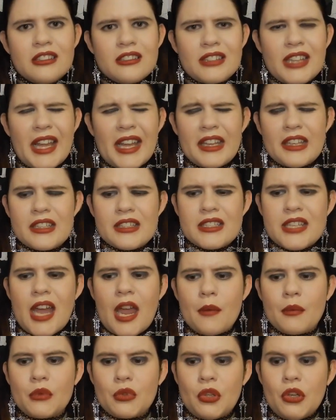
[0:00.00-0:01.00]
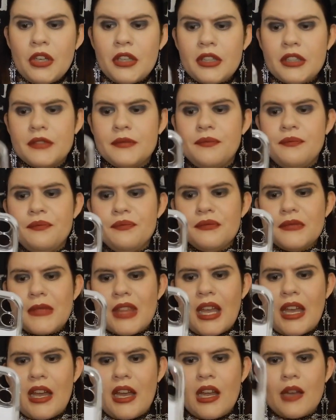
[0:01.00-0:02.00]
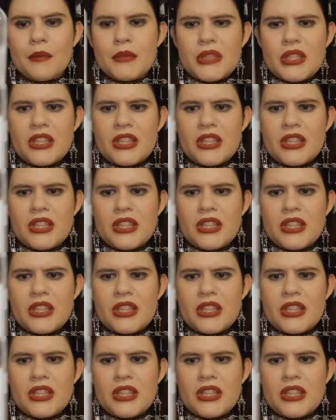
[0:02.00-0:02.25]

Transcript: like type look. Um,